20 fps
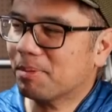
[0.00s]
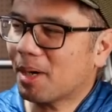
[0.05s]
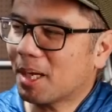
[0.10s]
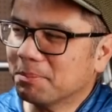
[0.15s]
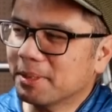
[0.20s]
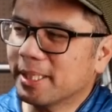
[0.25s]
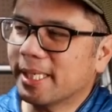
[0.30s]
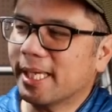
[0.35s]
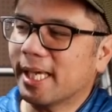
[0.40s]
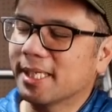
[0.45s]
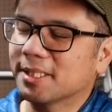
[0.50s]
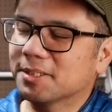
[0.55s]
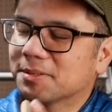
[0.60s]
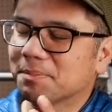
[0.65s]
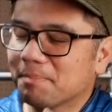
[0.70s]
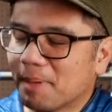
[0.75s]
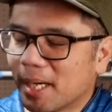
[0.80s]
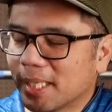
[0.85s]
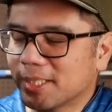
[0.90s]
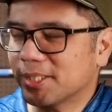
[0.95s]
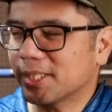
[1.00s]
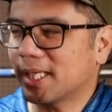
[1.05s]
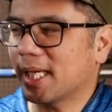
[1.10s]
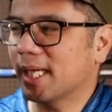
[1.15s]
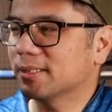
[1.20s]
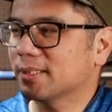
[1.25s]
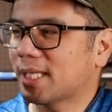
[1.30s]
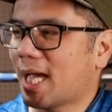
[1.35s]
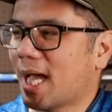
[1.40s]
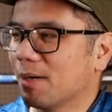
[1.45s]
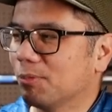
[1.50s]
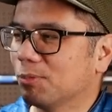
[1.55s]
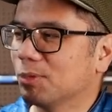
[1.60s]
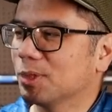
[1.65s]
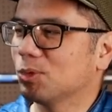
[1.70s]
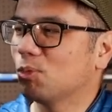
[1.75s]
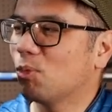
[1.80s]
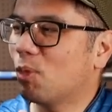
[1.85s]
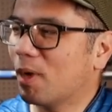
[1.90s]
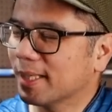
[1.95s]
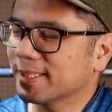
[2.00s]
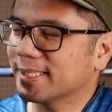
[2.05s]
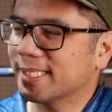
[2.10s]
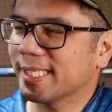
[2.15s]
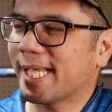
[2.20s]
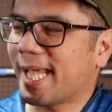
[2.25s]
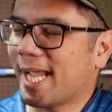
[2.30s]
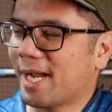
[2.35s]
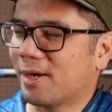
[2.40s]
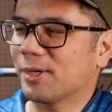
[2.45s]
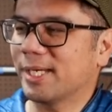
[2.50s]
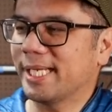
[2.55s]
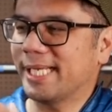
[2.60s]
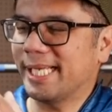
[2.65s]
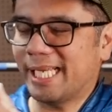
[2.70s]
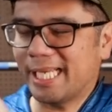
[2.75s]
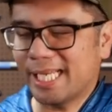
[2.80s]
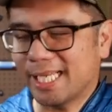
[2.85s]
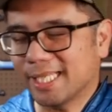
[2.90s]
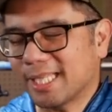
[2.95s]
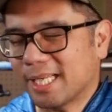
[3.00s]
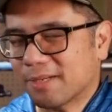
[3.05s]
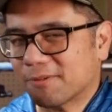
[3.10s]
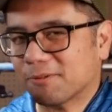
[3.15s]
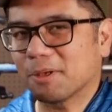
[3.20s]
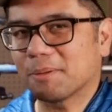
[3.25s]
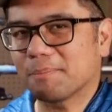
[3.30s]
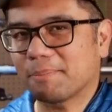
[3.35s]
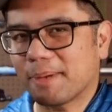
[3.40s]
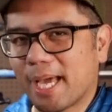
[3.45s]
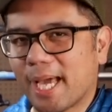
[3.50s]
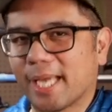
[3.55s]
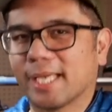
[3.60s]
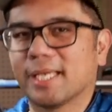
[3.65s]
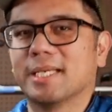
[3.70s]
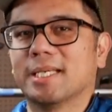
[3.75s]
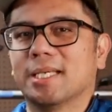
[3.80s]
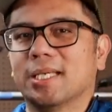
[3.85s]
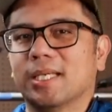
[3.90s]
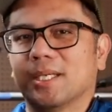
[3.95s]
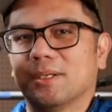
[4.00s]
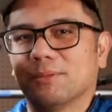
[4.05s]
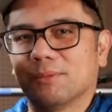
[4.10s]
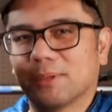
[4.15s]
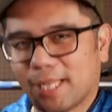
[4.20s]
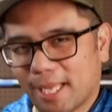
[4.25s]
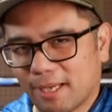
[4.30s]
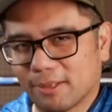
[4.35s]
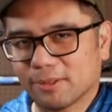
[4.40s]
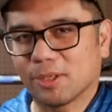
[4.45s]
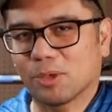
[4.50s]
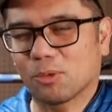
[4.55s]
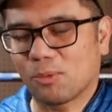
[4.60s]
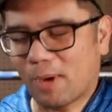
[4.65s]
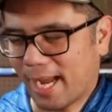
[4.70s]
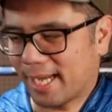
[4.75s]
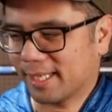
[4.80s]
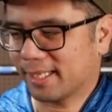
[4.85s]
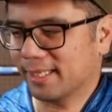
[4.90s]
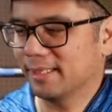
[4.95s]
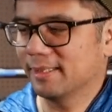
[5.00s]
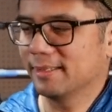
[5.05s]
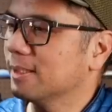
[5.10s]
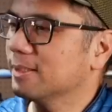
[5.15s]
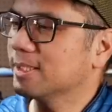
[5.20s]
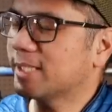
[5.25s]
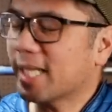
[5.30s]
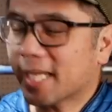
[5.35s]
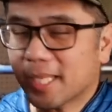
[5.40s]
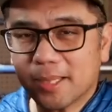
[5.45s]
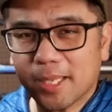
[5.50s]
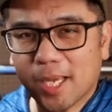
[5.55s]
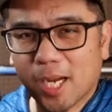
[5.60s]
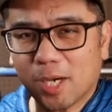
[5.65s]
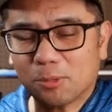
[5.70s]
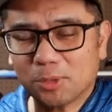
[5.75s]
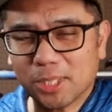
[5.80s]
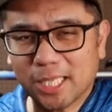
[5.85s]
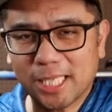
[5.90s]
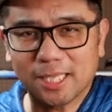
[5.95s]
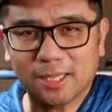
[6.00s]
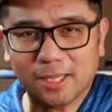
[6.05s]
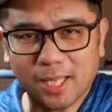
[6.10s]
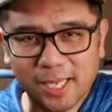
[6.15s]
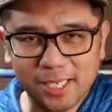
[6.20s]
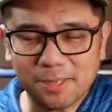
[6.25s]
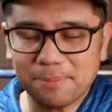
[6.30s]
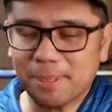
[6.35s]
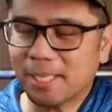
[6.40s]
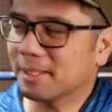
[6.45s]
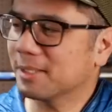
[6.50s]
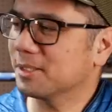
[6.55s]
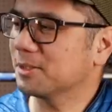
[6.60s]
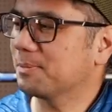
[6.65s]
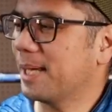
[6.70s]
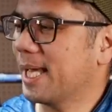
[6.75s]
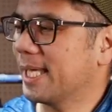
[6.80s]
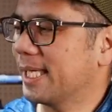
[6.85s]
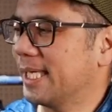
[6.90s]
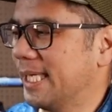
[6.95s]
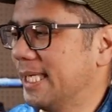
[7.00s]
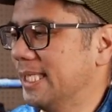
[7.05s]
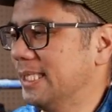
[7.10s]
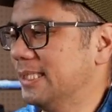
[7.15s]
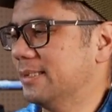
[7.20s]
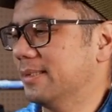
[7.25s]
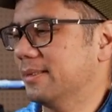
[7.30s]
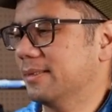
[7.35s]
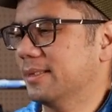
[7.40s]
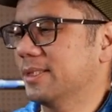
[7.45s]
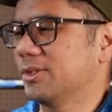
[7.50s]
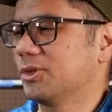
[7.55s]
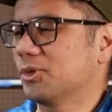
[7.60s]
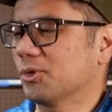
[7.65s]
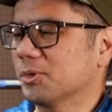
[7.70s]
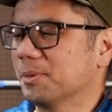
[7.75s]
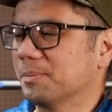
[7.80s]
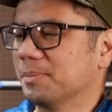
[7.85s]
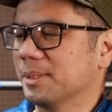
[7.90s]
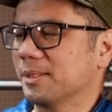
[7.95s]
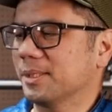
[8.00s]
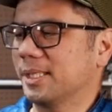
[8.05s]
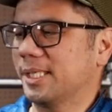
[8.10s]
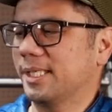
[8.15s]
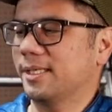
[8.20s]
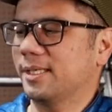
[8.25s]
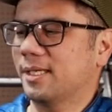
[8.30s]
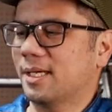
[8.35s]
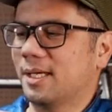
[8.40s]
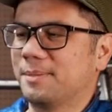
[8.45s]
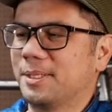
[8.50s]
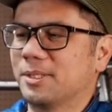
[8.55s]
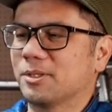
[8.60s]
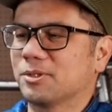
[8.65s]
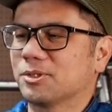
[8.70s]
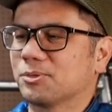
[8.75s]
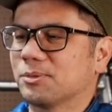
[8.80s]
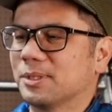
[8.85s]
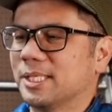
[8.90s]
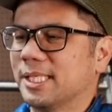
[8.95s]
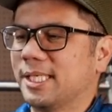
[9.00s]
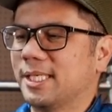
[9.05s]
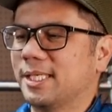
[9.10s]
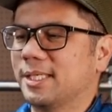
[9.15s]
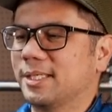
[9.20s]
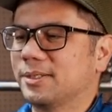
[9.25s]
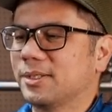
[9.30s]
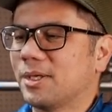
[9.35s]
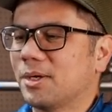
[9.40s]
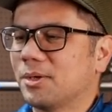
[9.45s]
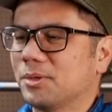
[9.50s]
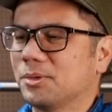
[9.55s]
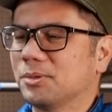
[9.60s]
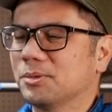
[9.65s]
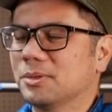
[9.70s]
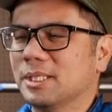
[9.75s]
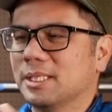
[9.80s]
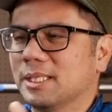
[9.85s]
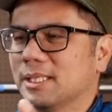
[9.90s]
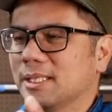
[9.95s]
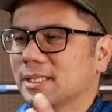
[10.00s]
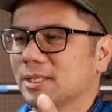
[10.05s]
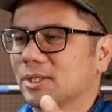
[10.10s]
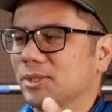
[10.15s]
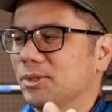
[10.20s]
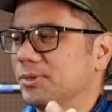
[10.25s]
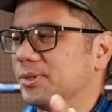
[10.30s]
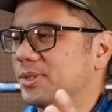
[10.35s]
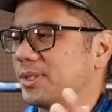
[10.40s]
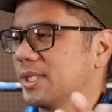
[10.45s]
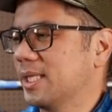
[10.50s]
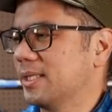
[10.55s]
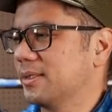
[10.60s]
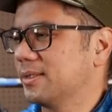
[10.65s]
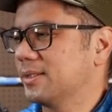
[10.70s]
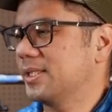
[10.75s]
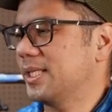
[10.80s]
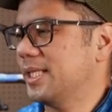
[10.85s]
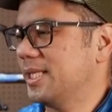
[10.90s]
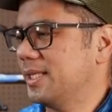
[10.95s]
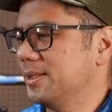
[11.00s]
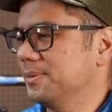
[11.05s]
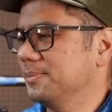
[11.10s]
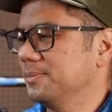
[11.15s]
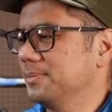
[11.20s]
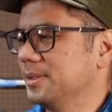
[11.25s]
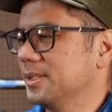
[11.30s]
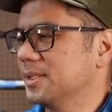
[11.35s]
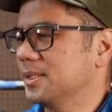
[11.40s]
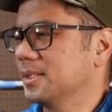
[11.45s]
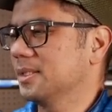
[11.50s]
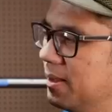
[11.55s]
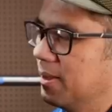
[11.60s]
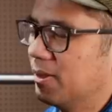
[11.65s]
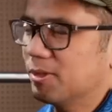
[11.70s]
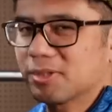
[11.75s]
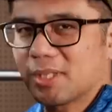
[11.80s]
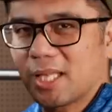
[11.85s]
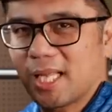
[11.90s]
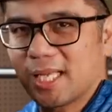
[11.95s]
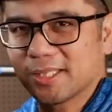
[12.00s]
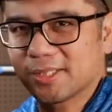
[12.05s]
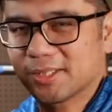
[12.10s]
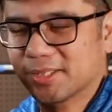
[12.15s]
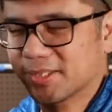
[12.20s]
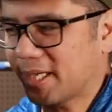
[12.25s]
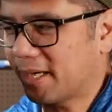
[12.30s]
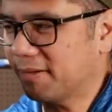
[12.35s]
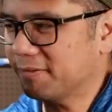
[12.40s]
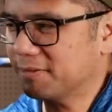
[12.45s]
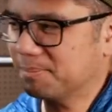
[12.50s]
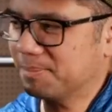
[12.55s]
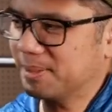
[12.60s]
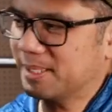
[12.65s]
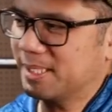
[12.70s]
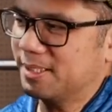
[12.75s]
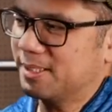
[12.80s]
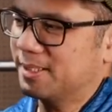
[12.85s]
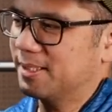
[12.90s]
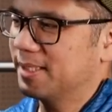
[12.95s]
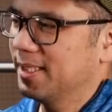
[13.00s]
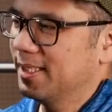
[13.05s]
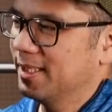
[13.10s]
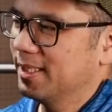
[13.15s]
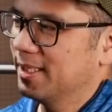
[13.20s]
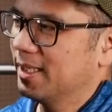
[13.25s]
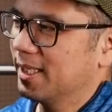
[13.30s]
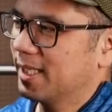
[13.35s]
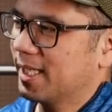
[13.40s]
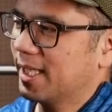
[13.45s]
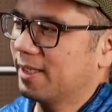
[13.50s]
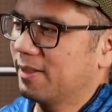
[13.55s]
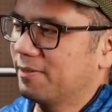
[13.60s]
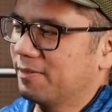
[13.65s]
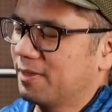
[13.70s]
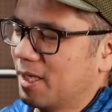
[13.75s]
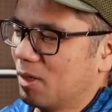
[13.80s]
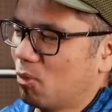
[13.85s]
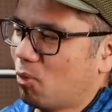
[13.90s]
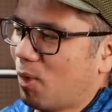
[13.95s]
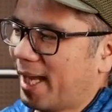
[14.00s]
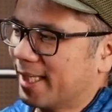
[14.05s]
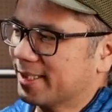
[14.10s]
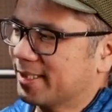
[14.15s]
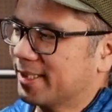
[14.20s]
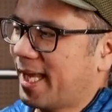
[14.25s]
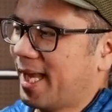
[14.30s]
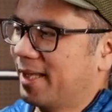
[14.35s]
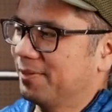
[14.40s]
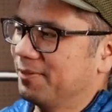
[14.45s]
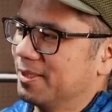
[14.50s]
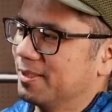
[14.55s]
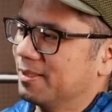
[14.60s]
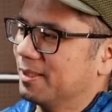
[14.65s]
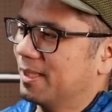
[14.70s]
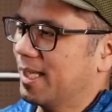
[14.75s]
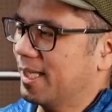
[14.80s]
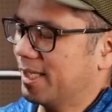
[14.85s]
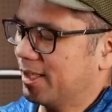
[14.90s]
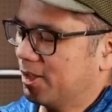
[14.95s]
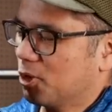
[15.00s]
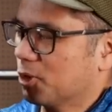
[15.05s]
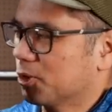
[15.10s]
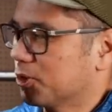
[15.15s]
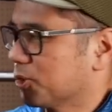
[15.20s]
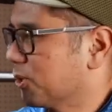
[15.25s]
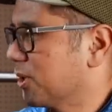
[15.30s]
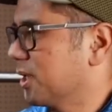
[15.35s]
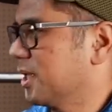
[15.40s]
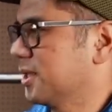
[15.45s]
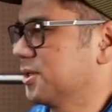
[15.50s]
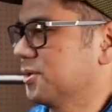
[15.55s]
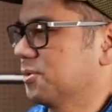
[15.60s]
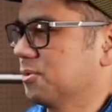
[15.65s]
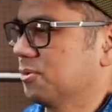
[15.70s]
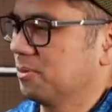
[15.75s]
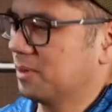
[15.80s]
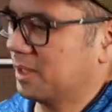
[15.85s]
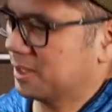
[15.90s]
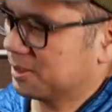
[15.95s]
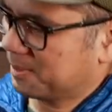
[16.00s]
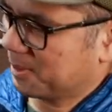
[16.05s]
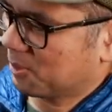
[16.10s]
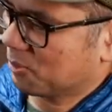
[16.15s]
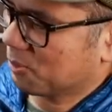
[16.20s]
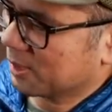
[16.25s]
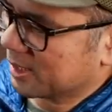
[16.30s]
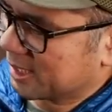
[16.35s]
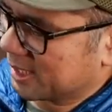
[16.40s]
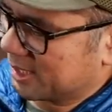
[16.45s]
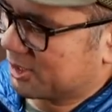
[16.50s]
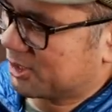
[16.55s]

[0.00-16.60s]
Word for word: probably as much as I would want to carry in a front bag without a rack. The second thing I really like about this bag is the durability. I mean, there's really no loose seams. There's a lot of scuffs, but this kind of a wax canvas like Cordura has, has been really